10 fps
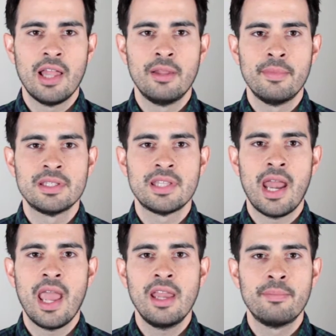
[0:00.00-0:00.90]
elements
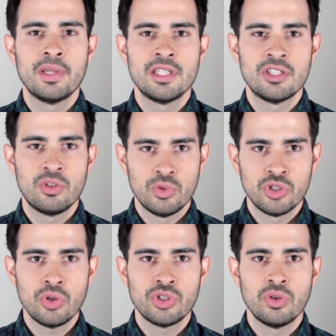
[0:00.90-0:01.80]
that aid a business through
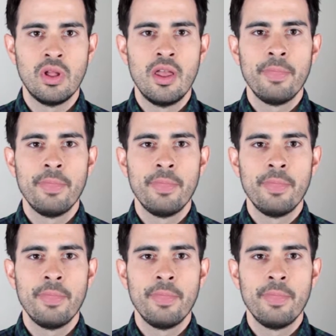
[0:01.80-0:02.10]
social,